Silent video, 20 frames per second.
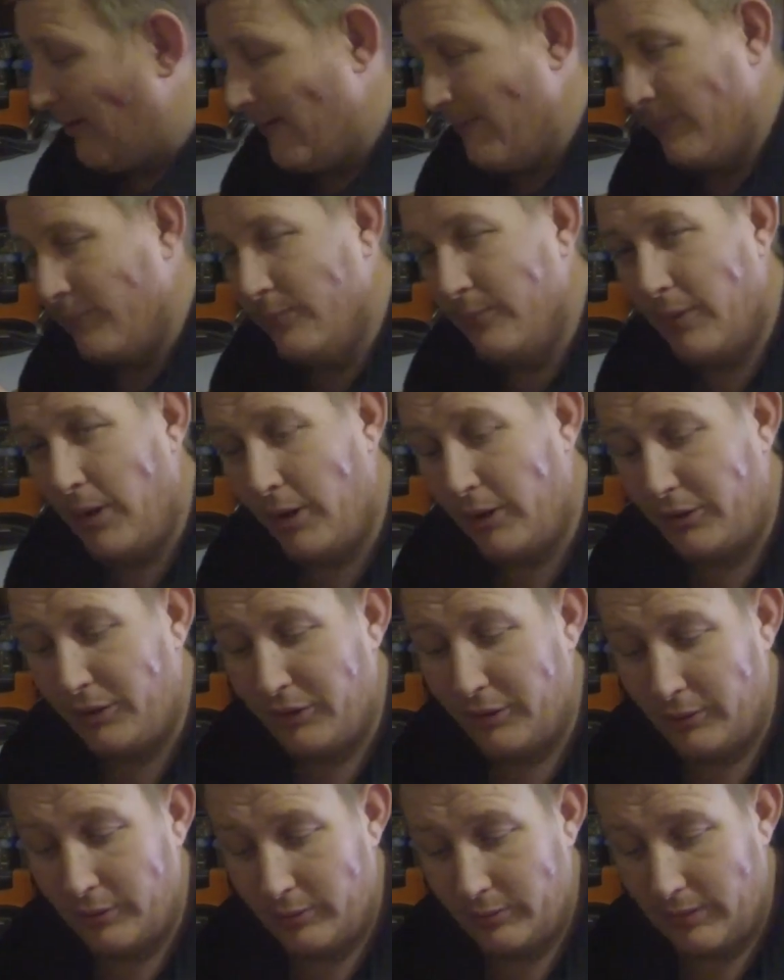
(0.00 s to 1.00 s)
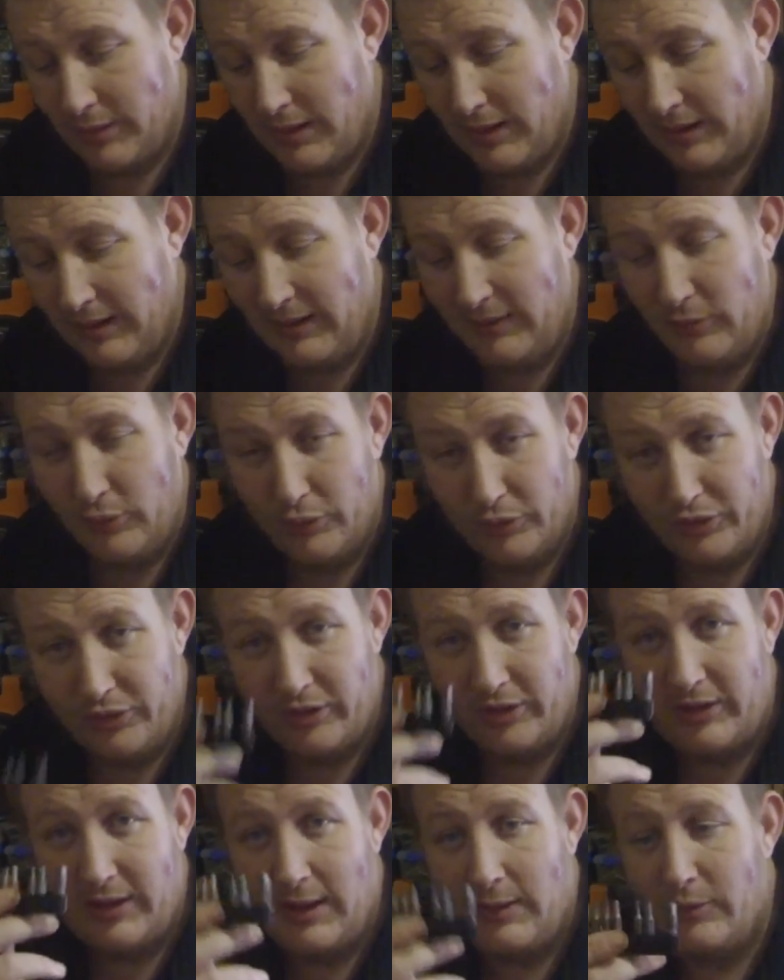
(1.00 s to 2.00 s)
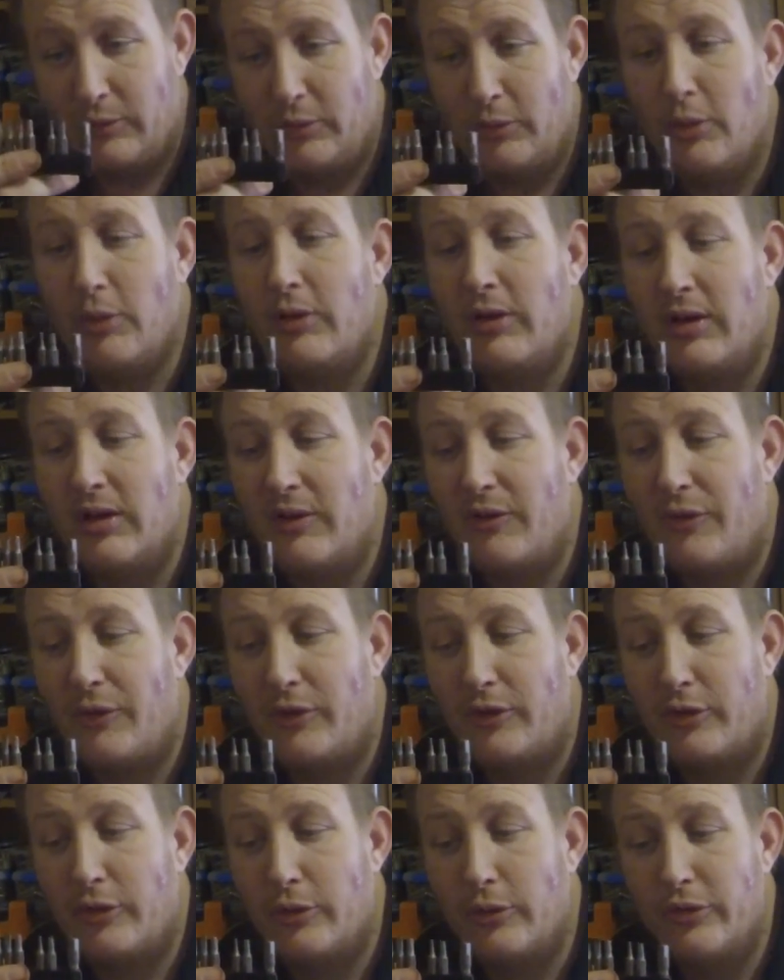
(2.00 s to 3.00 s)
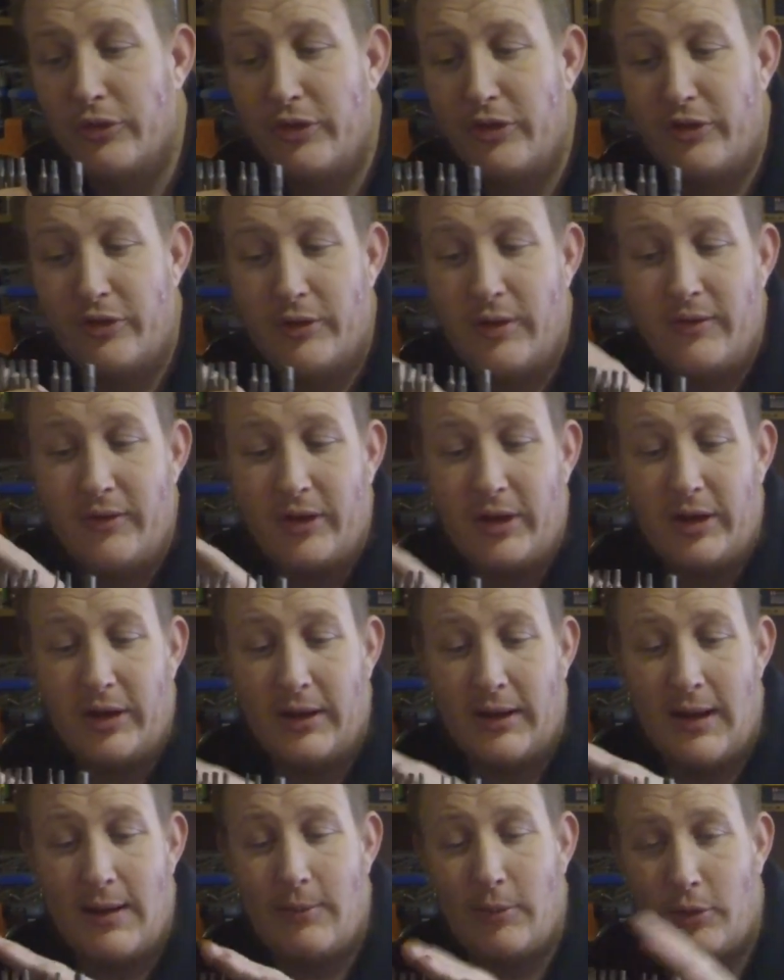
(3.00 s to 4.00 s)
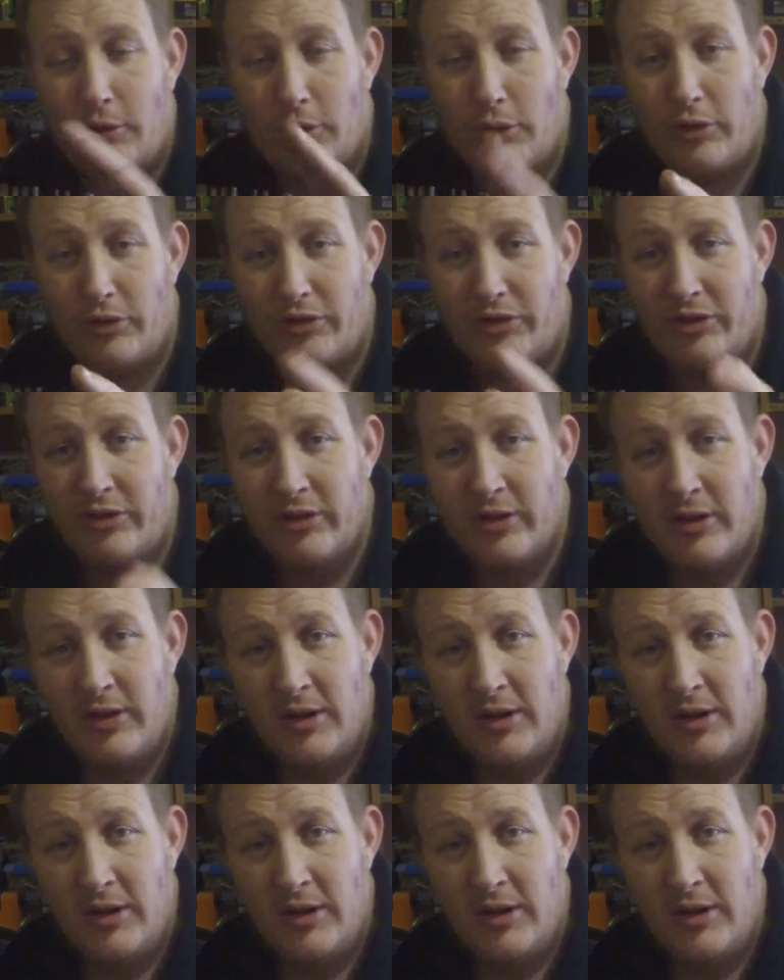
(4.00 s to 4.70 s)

both your levels. It comes with all your different tools that you're ever going to come across